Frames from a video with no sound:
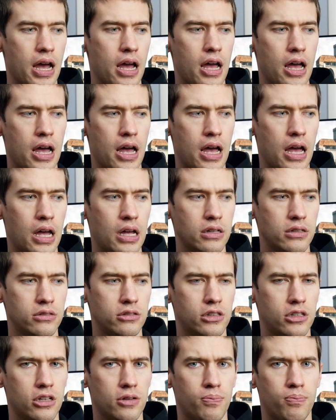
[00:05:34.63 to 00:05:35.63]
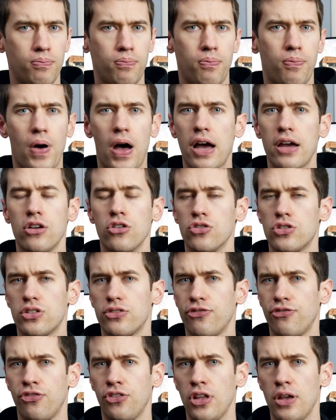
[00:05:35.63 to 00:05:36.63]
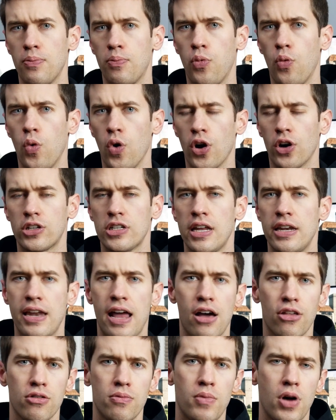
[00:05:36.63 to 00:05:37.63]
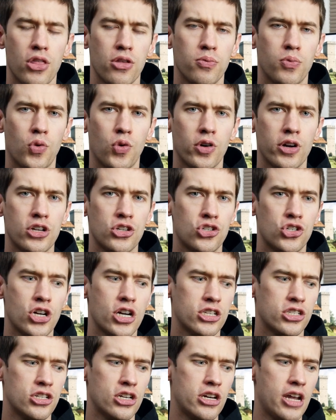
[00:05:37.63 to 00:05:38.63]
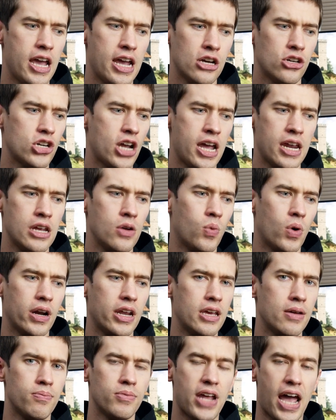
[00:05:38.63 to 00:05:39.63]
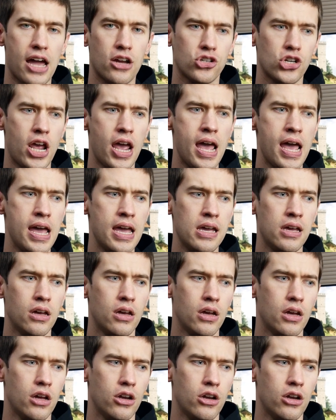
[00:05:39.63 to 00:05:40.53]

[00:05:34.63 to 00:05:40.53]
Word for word: the BIOS flip worked, and now the motherboard is just an H81M-A,